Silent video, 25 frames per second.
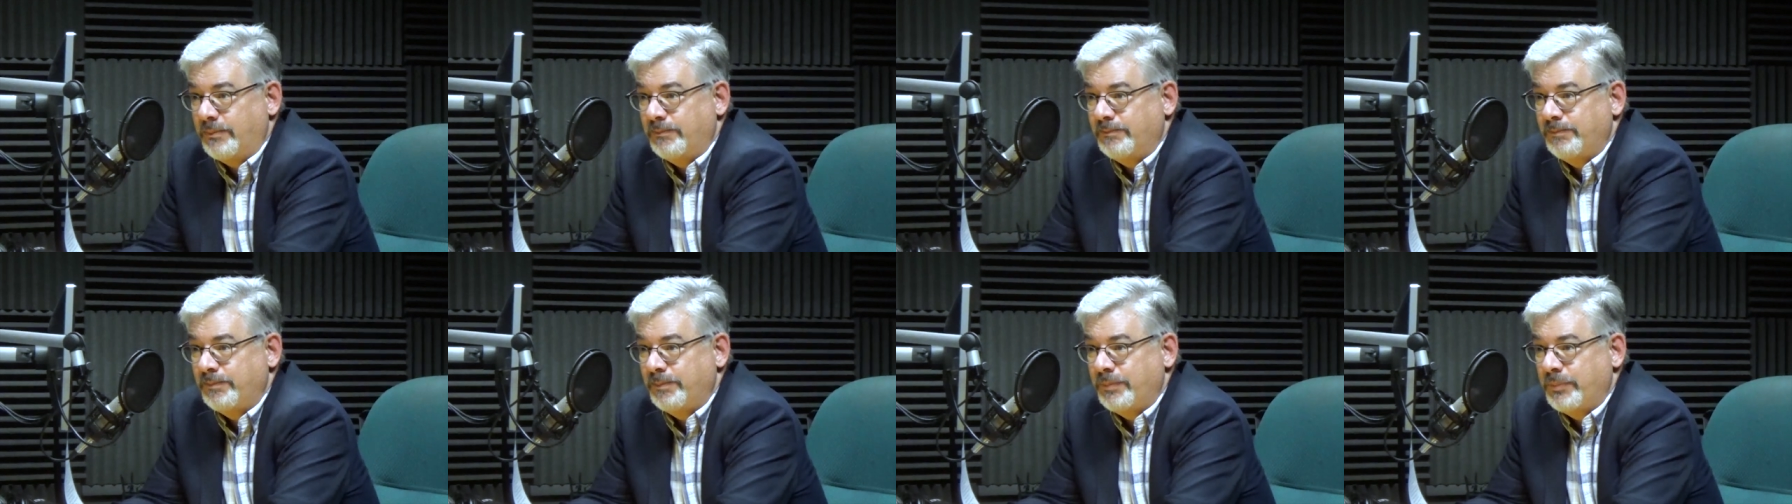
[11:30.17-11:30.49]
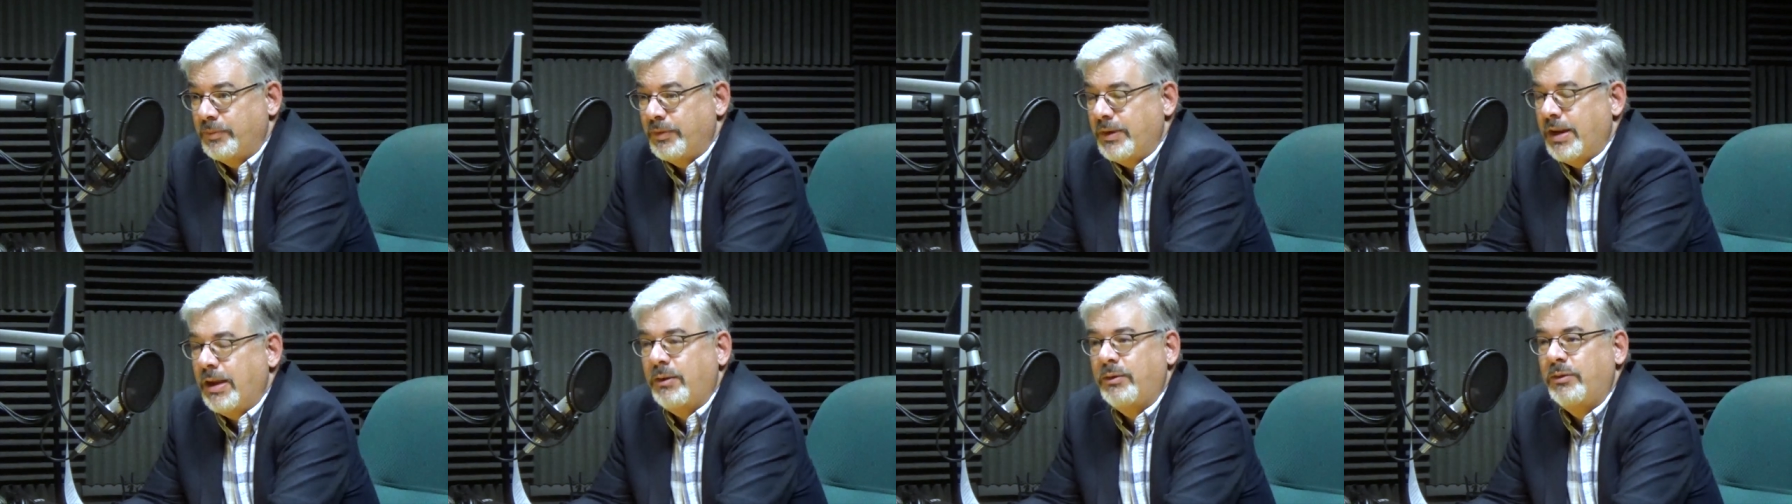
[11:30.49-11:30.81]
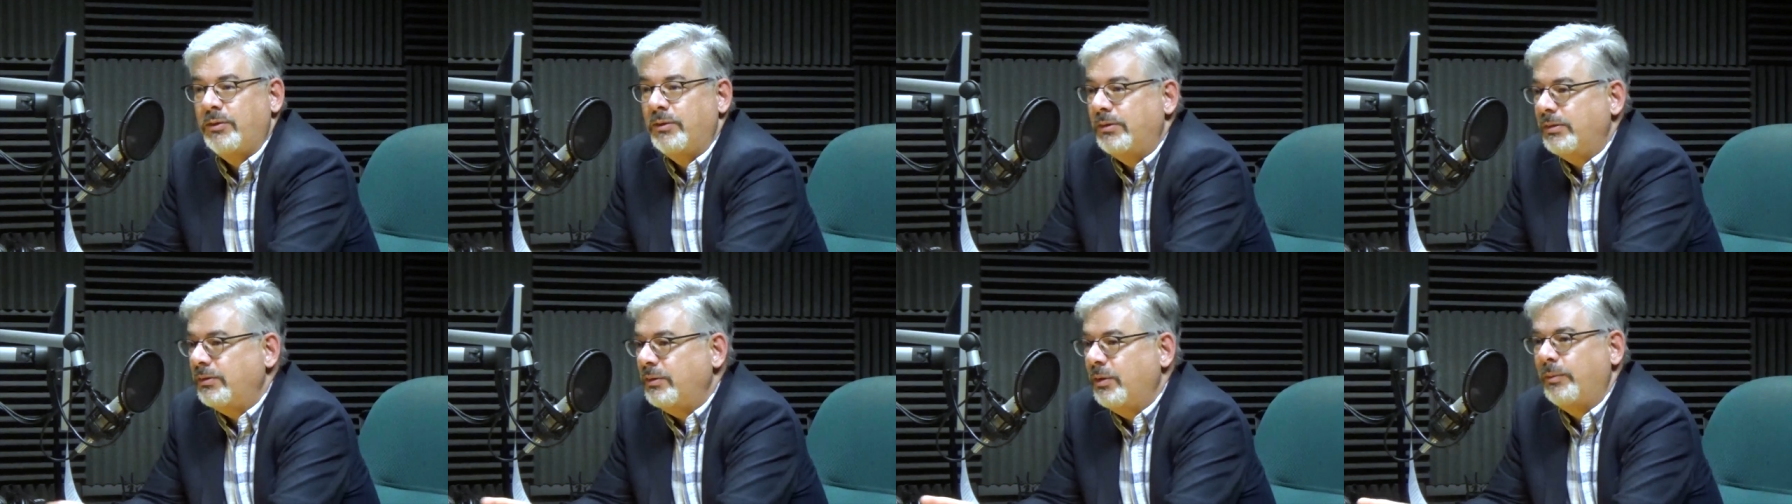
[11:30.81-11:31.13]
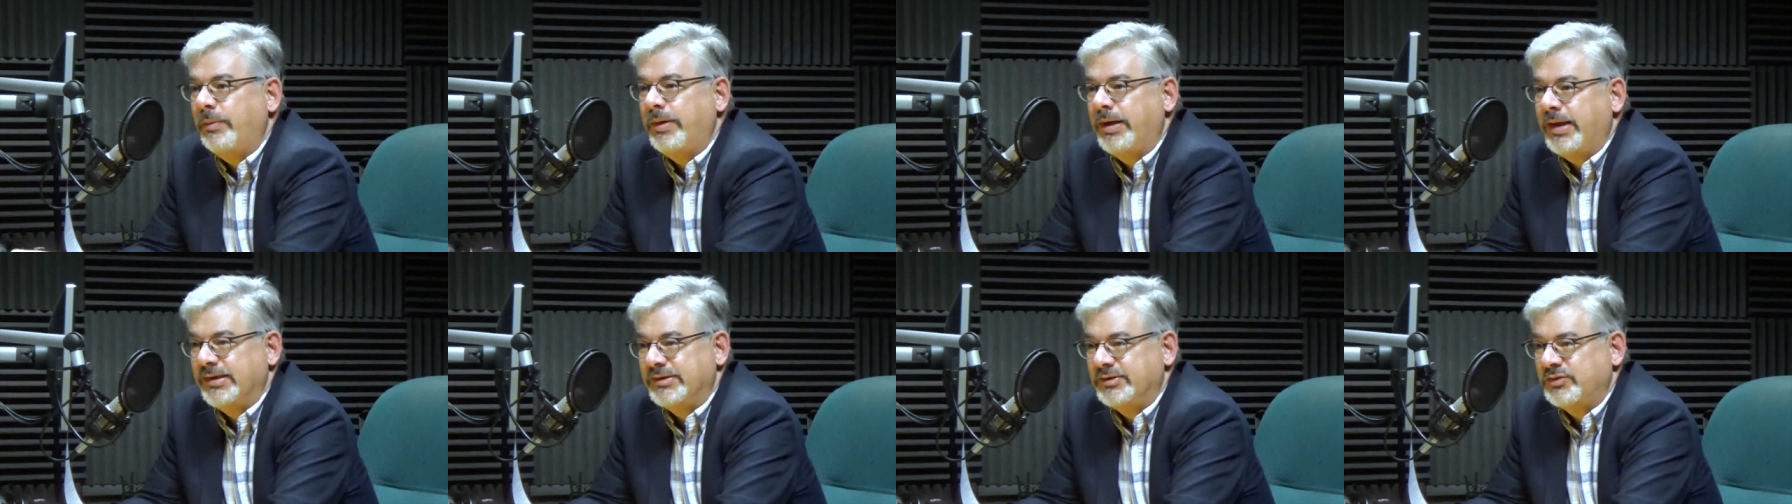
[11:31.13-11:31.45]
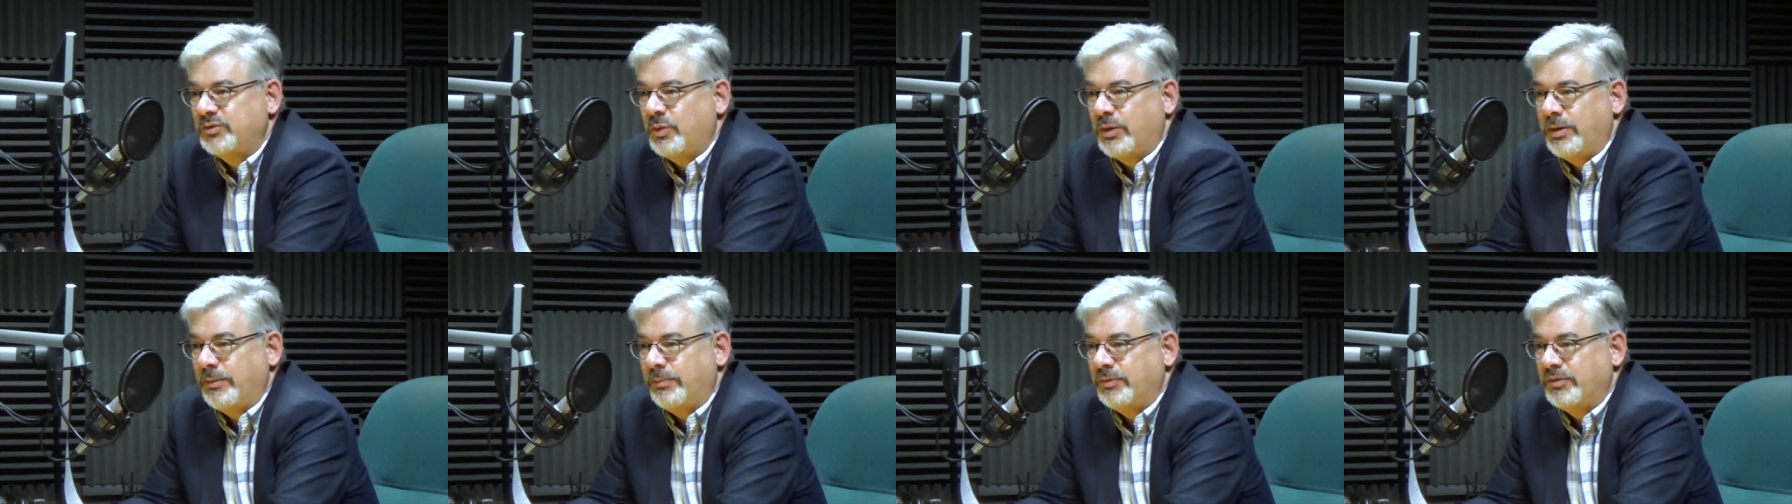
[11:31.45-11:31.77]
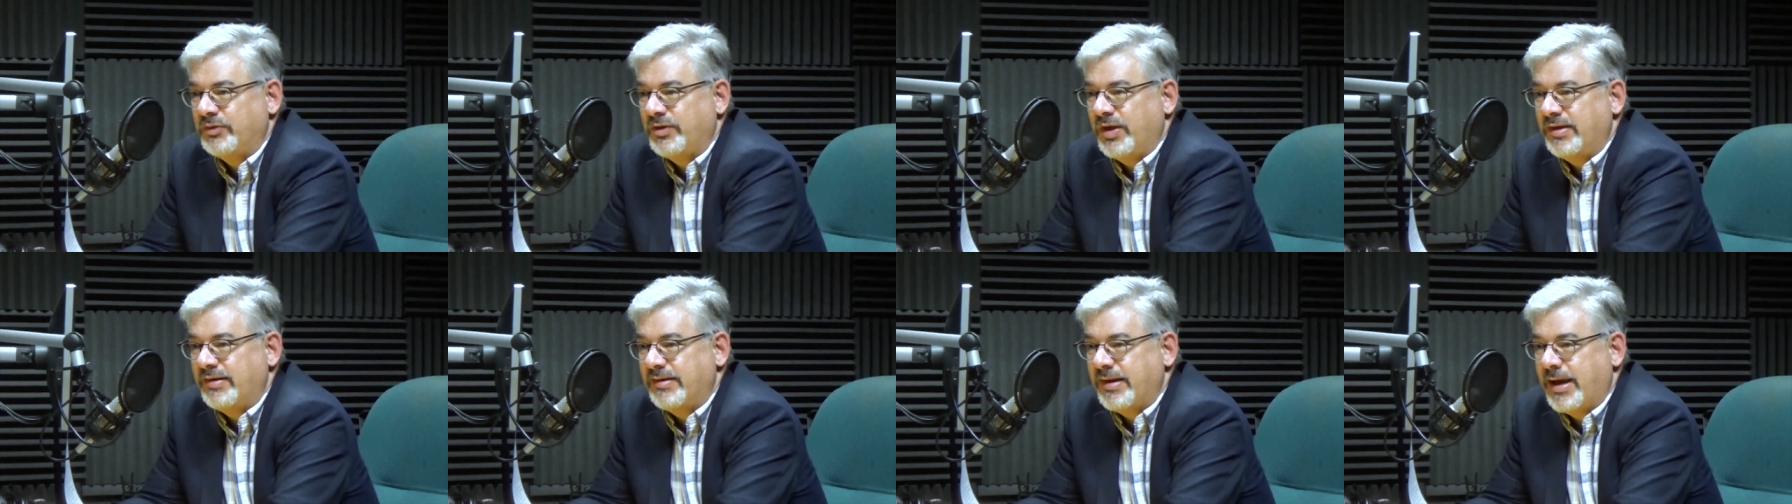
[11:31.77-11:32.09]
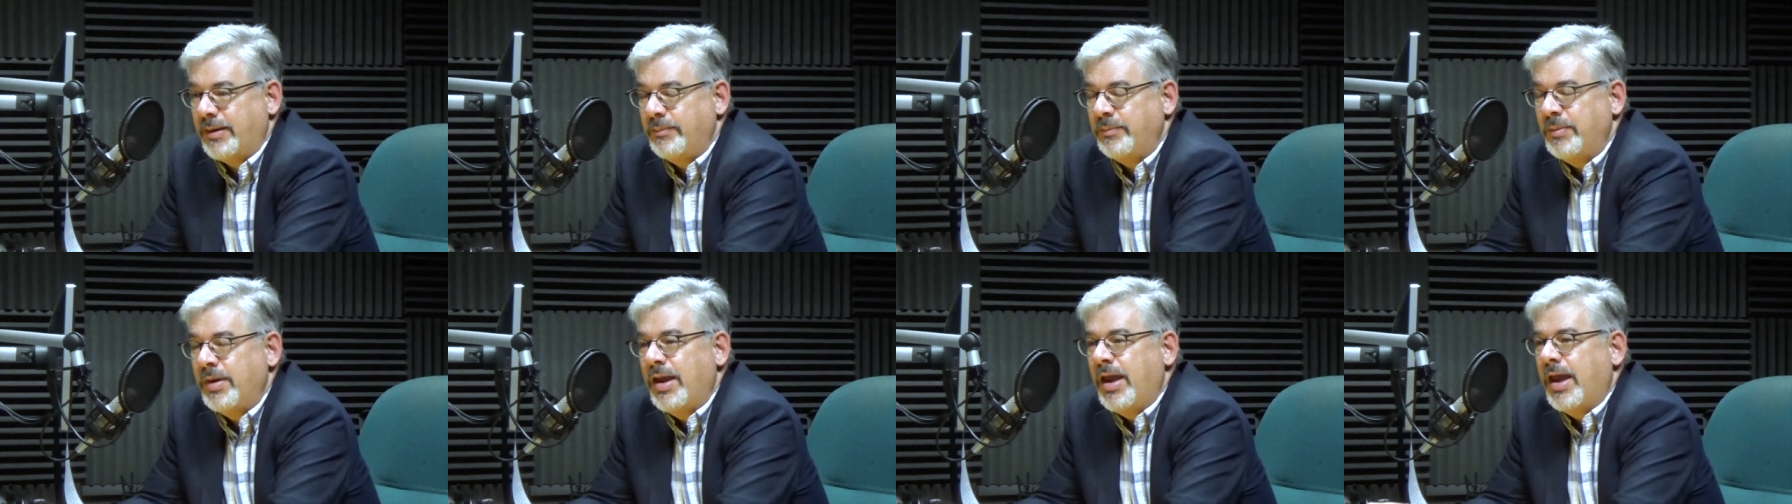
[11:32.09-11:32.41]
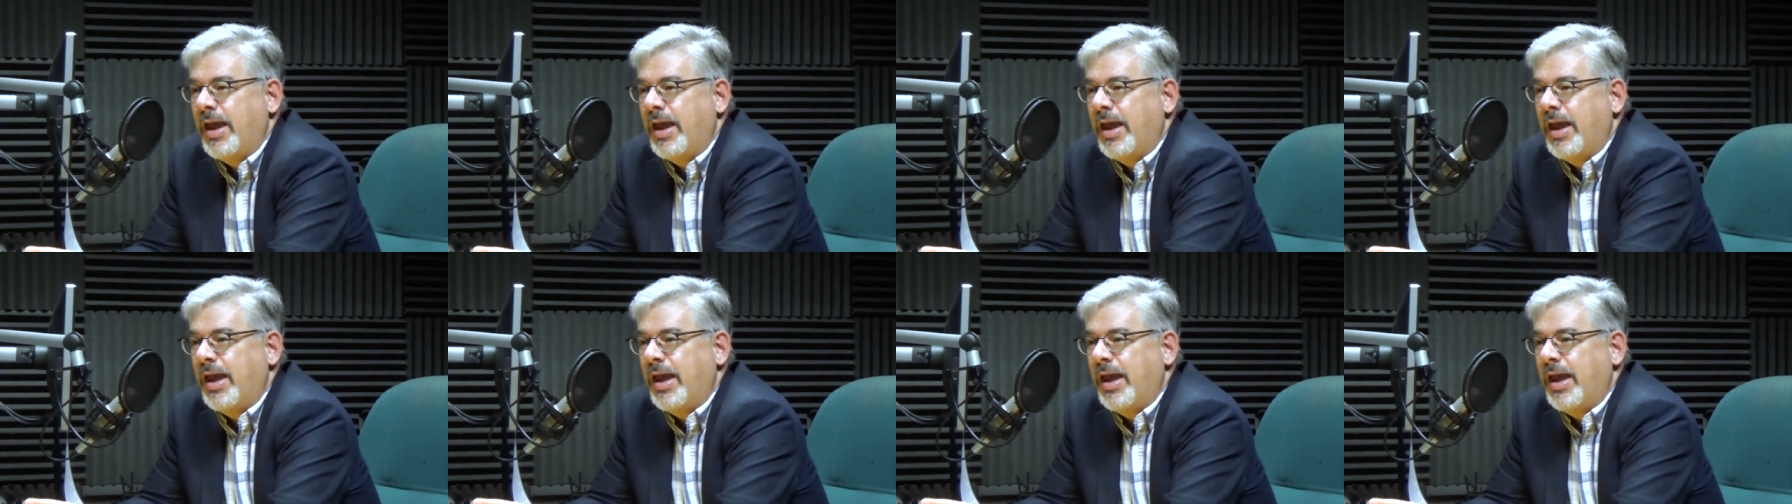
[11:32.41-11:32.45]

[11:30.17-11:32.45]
Mm -hmm. Now nobody gets 20% time